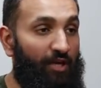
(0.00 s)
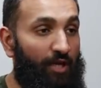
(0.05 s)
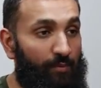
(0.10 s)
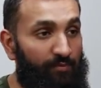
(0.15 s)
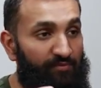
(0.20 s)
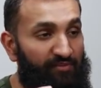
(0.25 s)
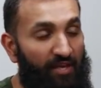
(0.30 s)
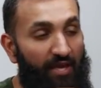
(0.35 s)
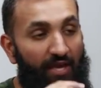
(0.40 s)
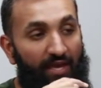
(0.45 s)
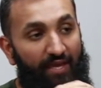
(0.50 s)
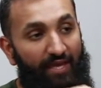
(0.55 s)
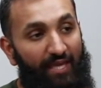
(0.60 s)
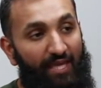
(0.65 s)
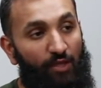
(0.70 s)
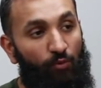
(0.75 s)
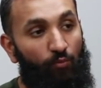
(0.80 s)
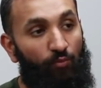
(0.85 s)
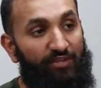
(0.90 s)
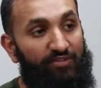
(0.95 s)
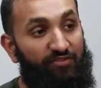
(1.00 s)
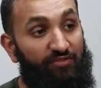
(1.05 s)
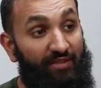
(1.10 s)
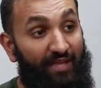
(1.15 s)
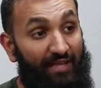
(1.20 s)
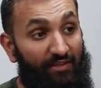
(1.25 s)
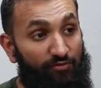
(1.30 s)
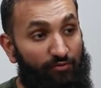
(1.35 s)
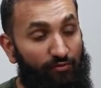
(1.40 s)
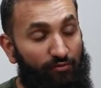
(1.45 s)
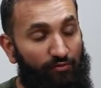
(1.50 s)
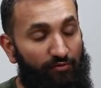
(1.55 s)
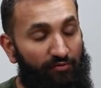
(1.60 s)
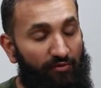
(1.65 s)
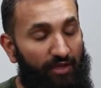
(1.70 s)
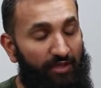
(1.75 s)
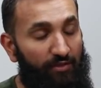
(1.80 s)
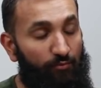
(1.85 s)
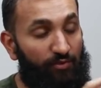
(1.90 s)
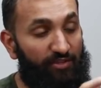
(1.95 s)
times in which
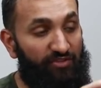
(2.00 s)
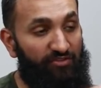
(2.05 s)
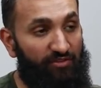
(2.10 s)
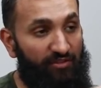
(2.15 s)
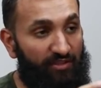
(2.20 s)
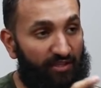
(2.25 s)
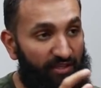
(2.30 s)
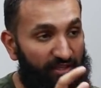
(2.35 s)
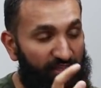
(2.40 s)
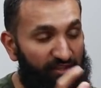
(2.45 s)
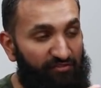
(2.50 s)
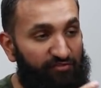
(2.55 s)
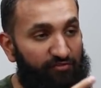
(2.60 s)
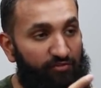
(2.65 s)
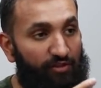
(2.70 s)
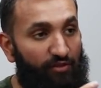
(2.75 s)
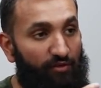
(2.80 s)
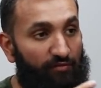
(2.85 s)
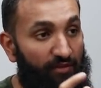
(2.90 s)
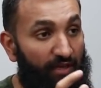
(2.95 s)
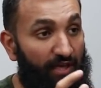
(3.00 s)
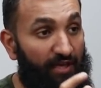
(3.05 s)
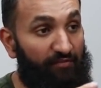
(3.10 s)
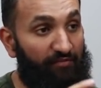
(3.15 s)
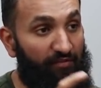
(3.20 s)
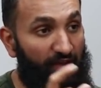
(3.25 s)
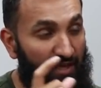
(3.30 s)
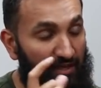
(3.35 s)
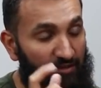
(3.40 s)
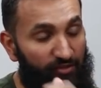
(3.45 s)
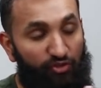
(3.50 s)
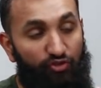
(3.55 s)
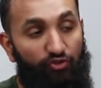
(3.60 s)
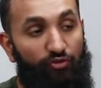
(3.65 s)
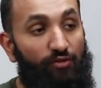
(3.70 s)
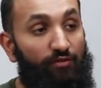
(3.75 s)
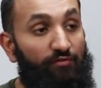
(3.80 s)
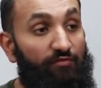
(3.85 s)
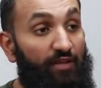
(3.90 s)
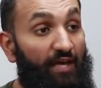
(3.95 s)
the history of life, the
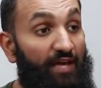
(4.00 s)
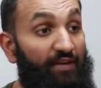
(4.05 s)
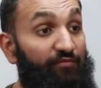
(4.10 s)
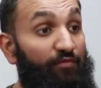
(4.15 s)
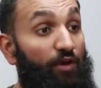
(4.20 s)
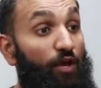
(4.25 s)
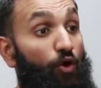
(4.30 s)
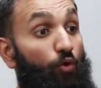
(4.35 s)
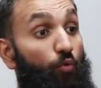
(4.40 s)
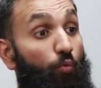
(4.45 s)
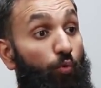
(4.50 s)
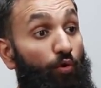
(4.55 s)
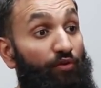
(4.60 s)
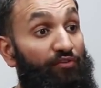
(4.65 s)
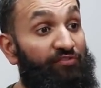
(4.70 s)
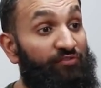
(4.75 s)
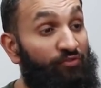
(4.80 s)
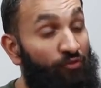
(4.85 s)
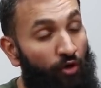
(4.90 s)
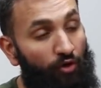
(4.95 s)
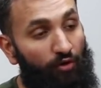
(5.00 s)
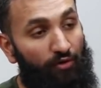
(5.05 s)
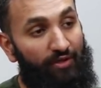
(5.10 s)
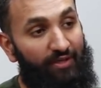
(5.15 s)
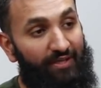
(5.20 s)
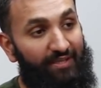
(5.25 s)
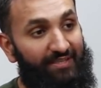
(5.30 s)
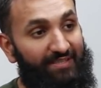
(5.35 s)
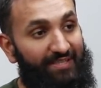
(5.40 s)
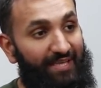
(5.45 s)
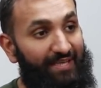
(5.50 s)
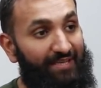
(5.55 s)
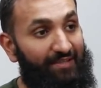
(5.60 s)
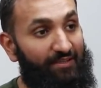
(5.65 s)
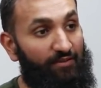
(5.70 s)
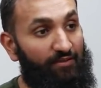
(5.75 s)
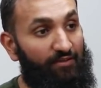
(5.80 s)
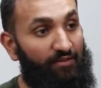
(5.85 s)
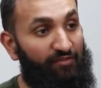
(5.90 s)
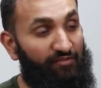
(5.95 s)
tree of life, was not
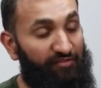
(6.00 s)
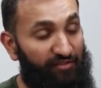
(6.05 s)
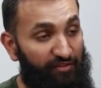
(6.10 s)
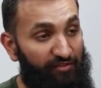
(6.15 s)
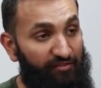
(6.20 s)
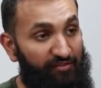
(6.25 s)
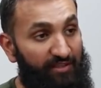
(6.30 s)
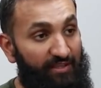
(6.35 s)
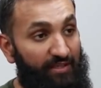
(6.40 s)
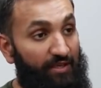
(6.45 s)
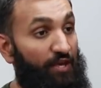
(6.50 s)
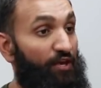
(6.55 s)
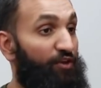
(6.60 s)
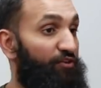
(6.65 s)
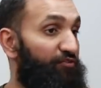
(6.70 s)
taken seriously.